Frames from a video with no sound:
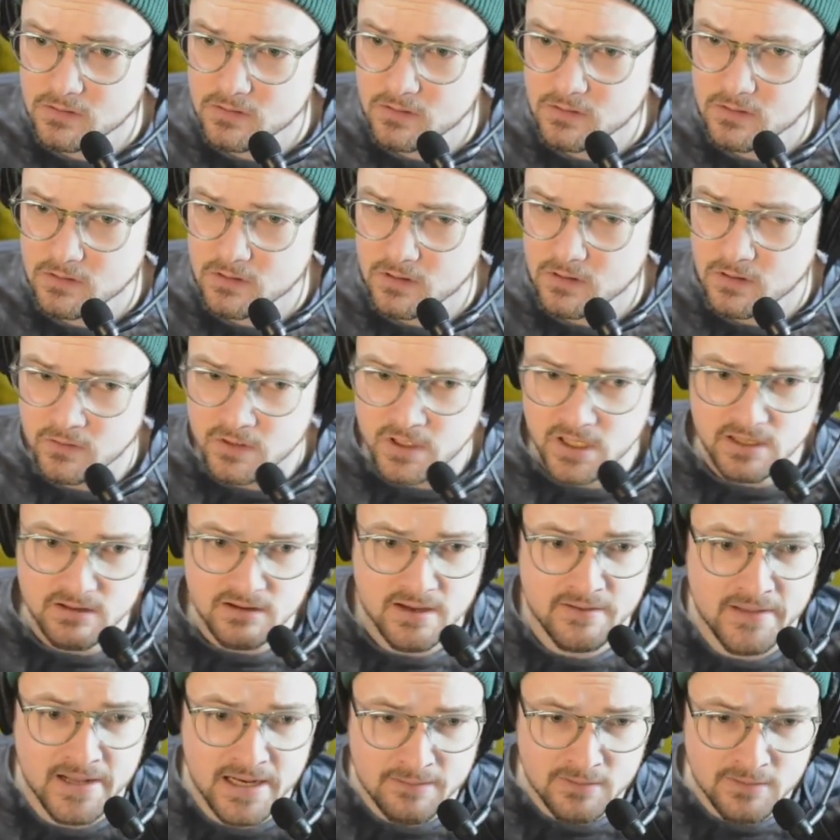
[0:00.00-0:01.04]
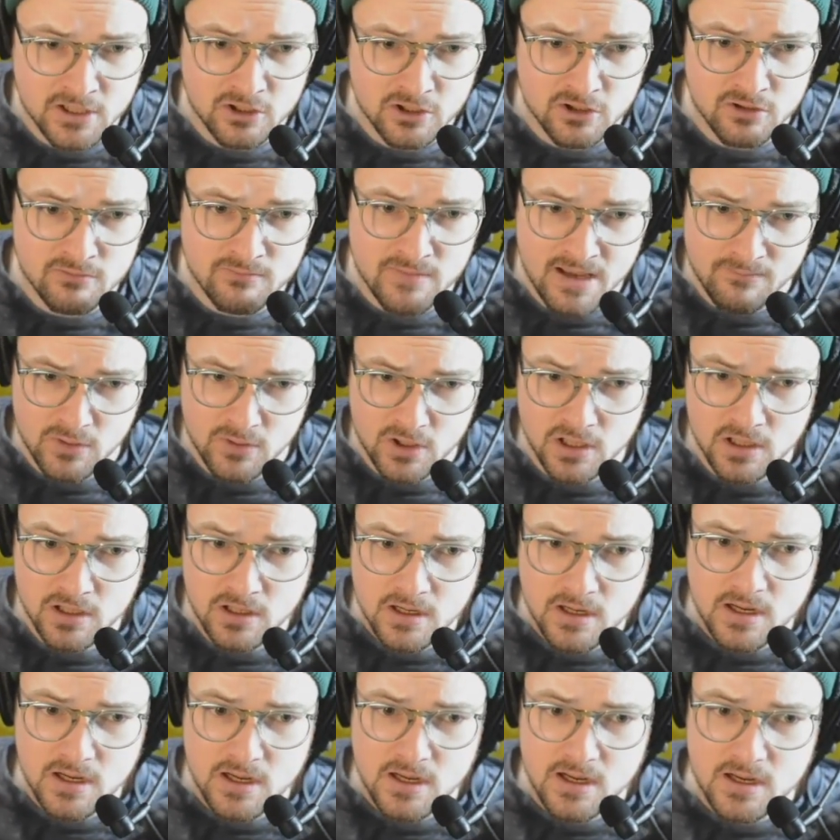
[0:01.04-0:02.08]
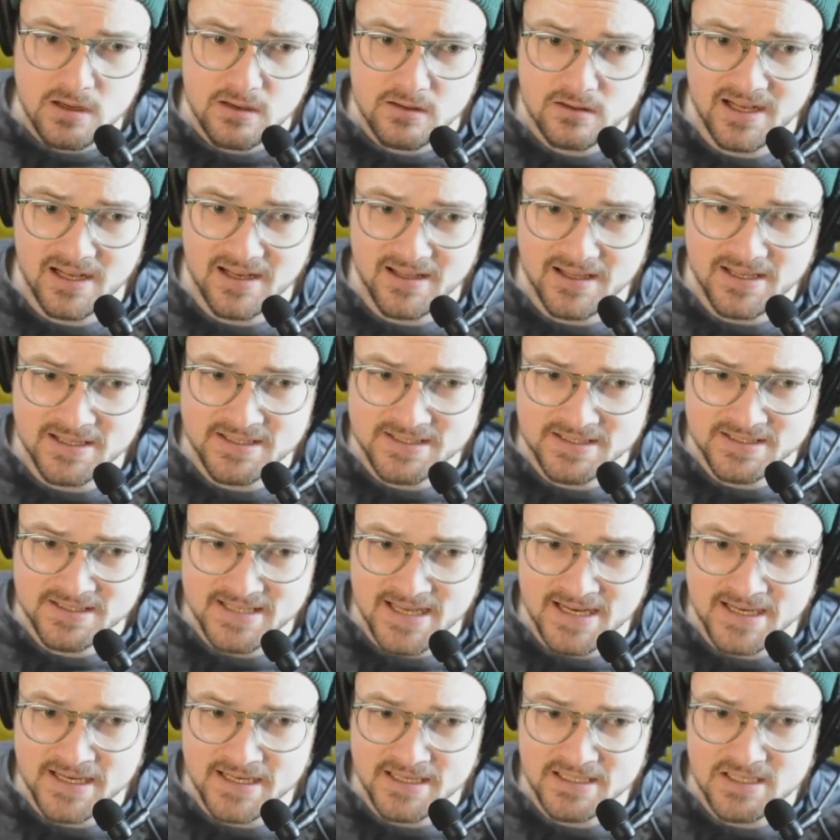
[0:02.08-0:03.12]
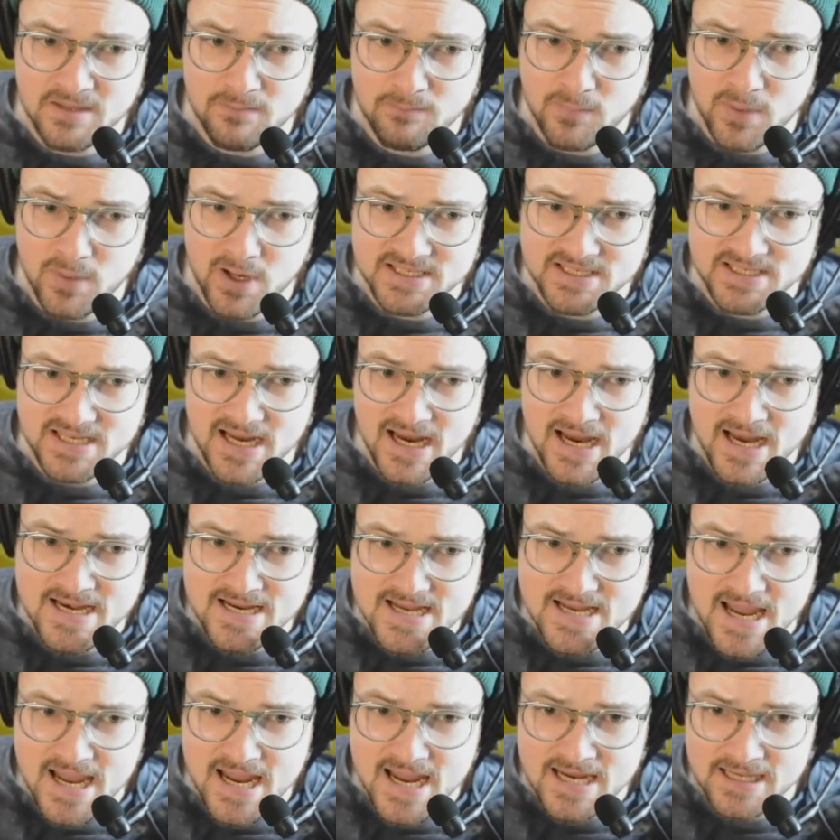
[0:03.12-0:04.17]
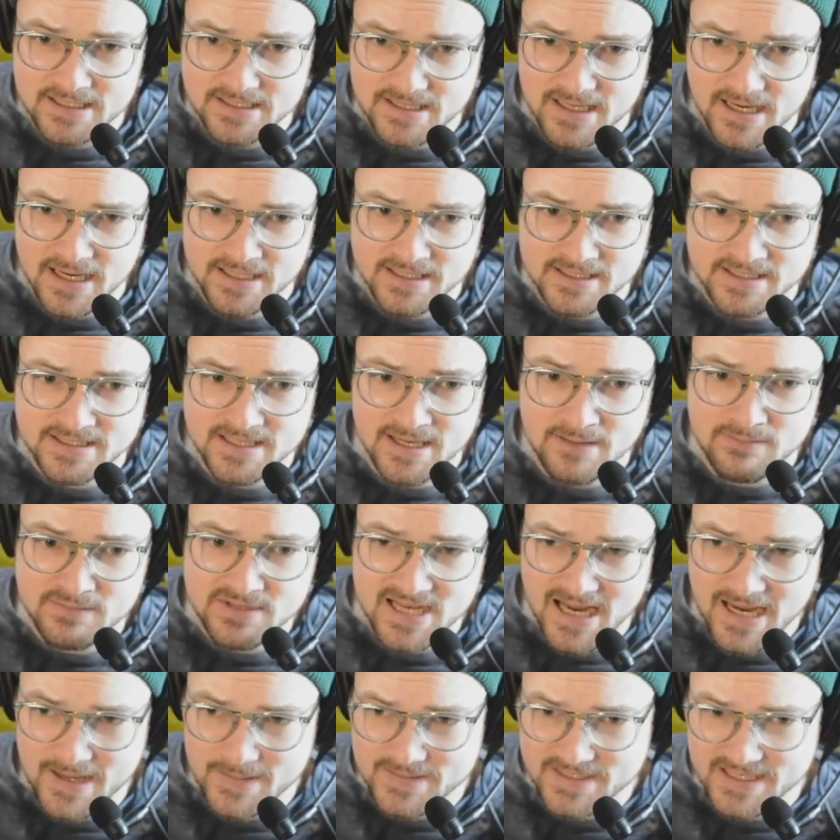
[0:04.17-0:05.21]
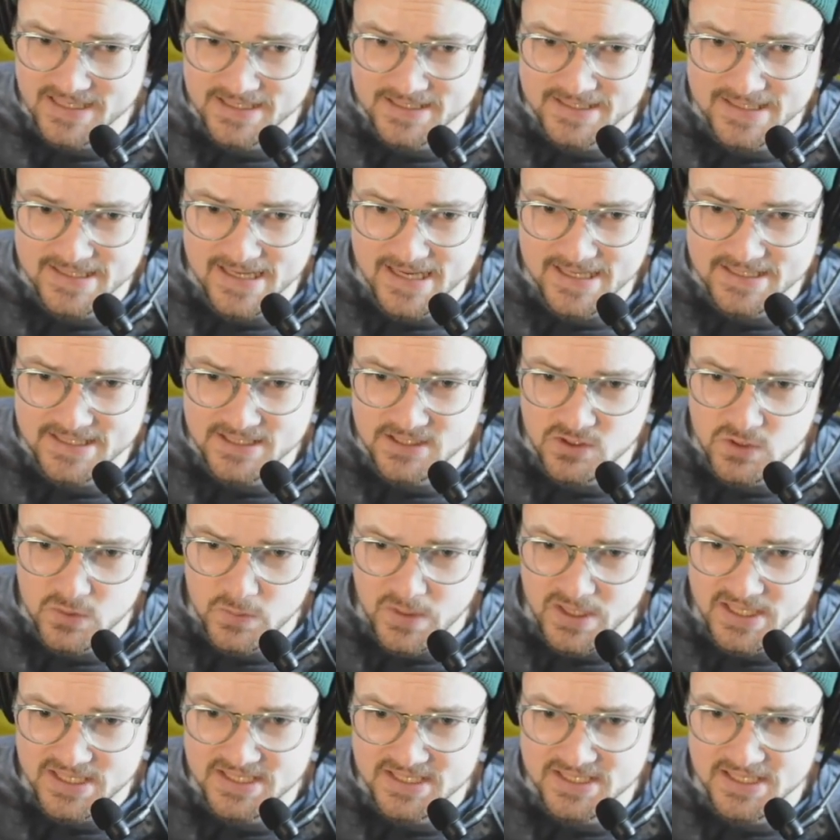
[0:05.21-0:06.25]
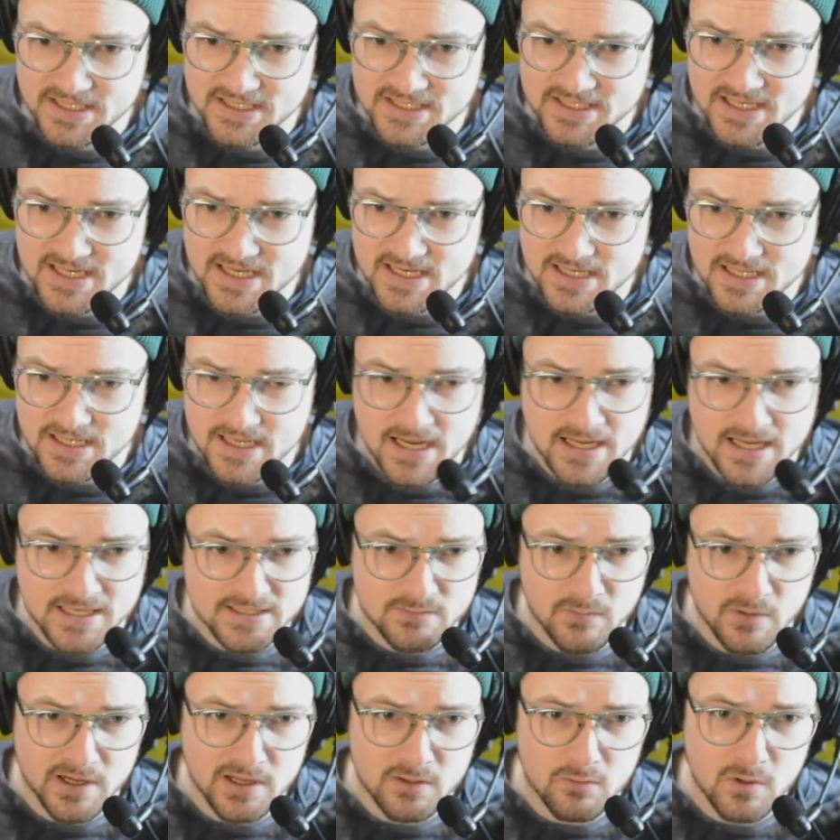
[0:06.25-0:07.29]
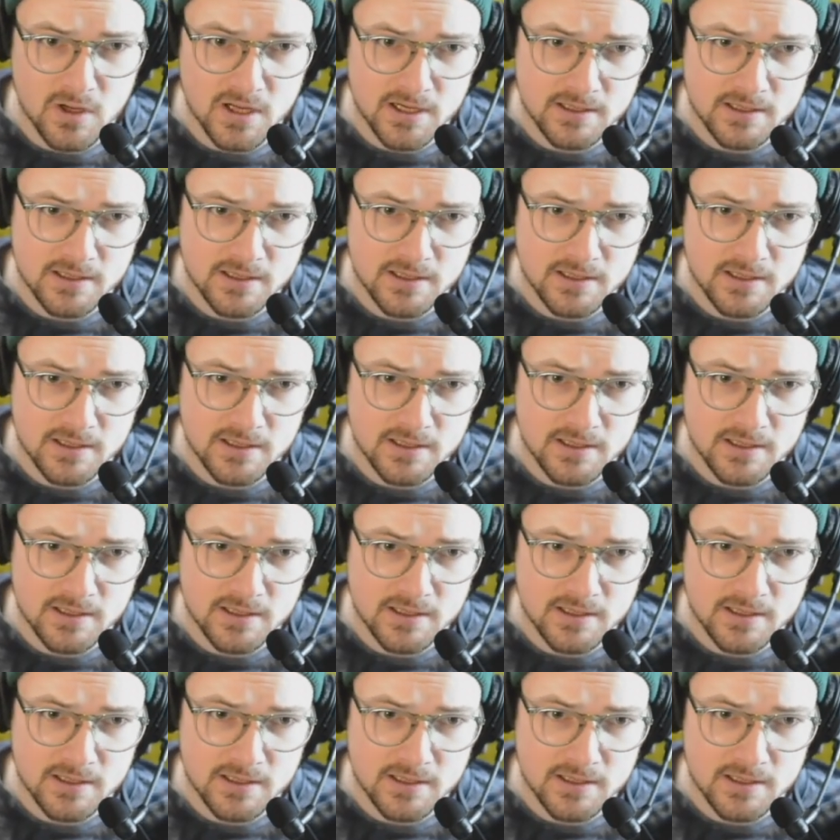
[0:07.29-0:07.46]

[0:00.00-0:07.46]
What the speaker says: Okay, and then I'm going to remember that it's sending to bus 88, and sometimes it sends to bus 16 and 21.